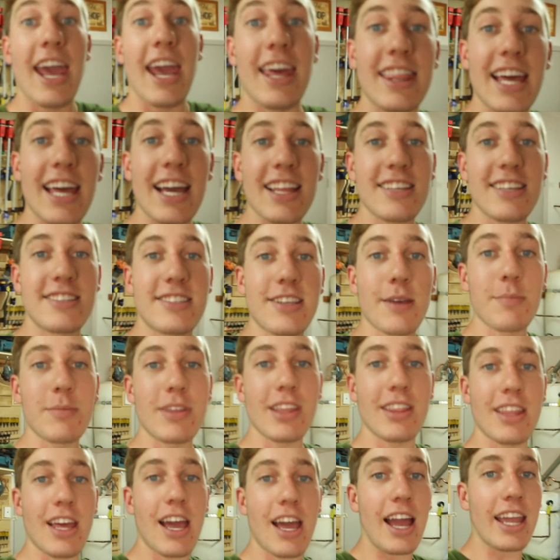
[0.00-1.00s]
And that is
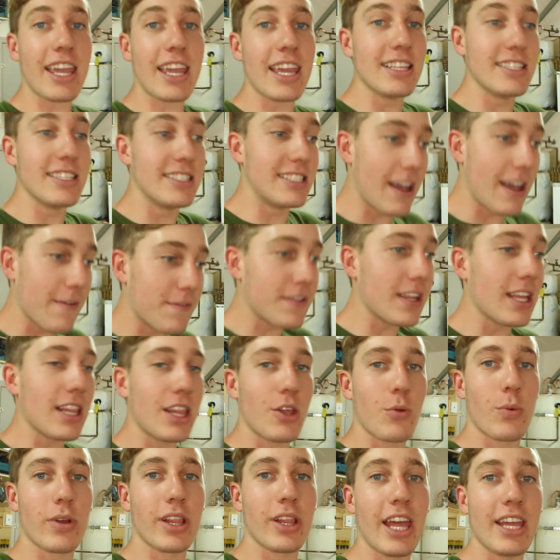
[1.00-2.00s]
something that I can
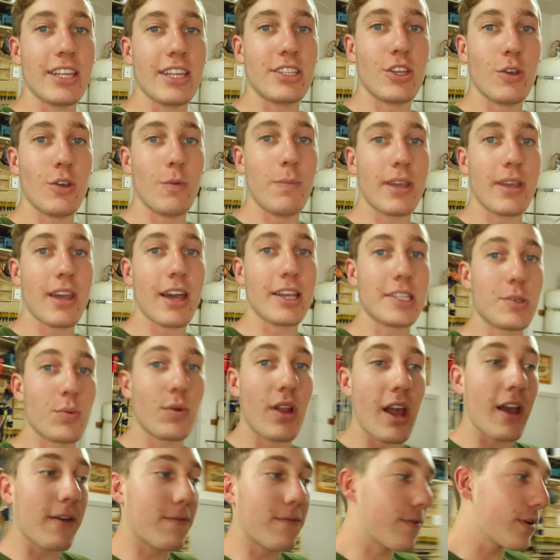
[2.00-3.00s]
definitely relate to, because
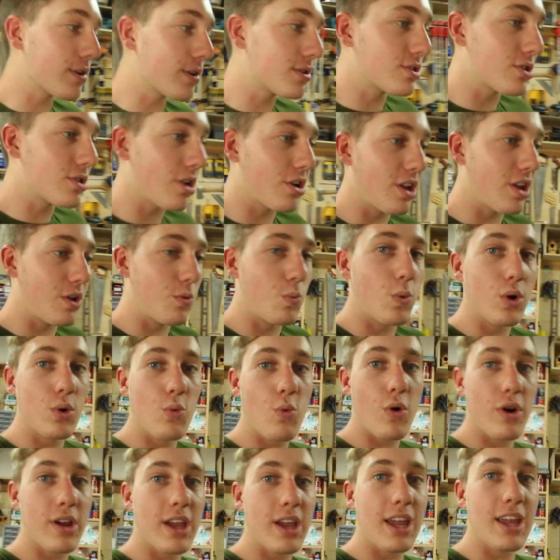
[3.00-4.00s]
when I first started
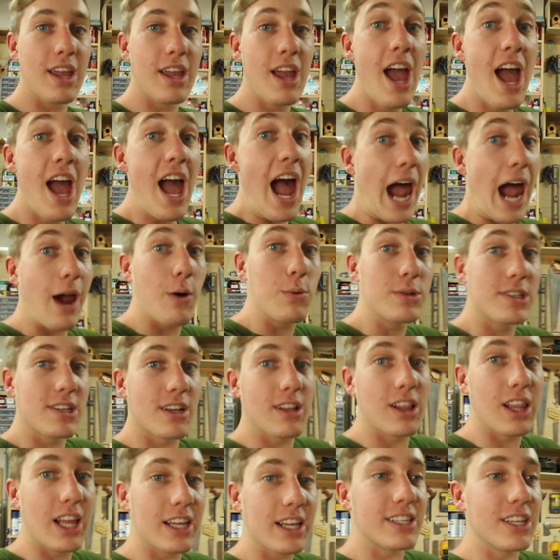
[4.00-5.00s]
woodworking, I was
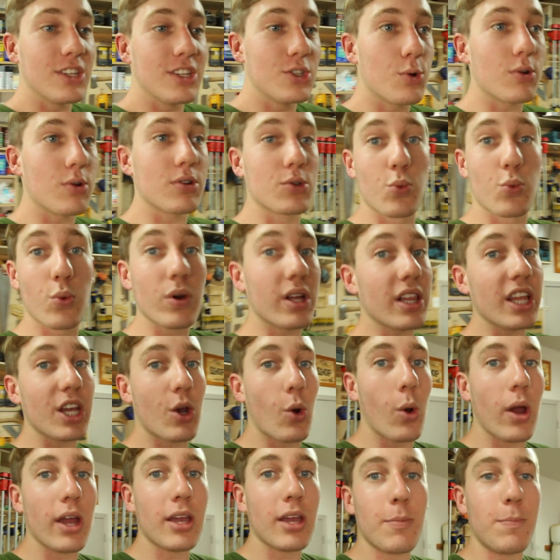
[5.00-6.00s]
collecting tools really
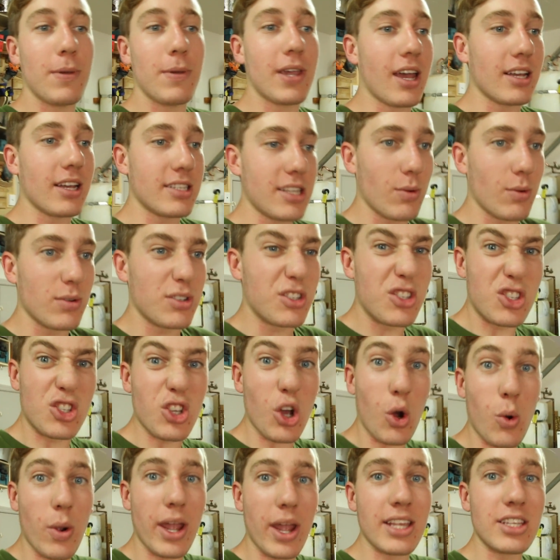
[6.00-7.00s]
quick because I was
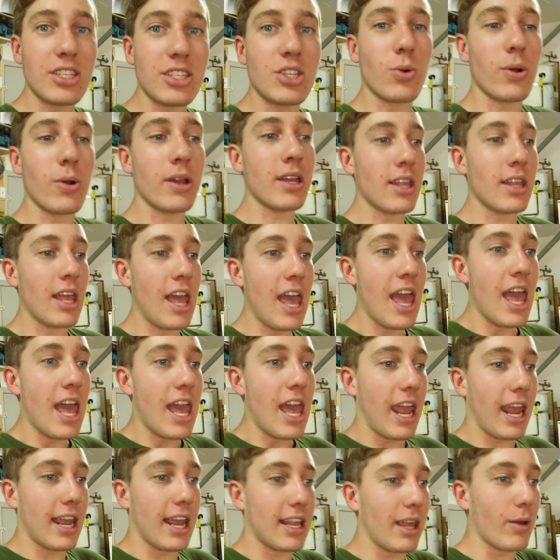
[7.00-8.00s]
so into it,
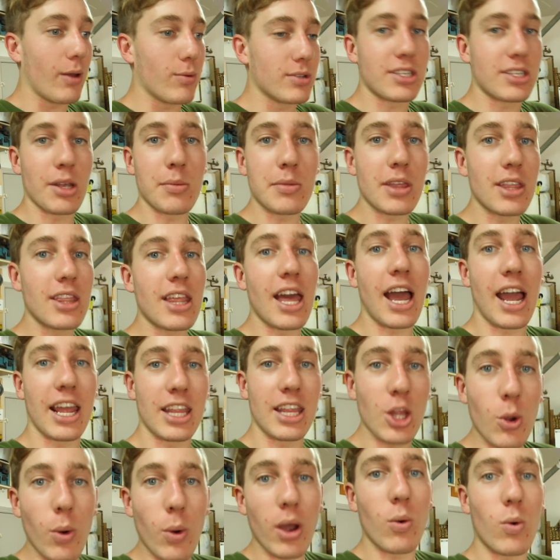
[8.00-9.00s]
and it was something that I
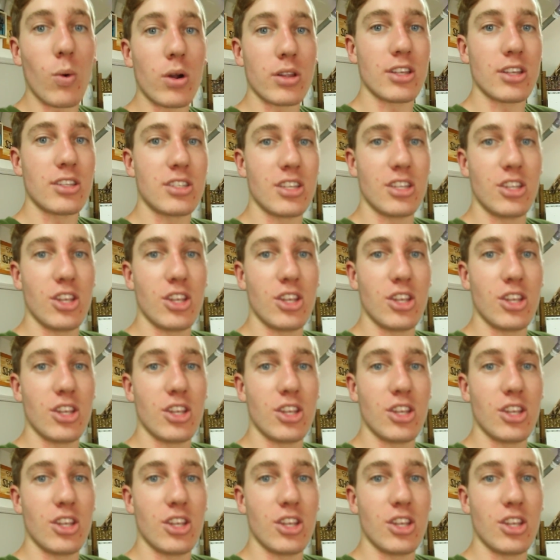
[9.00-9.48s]
knew I wanted to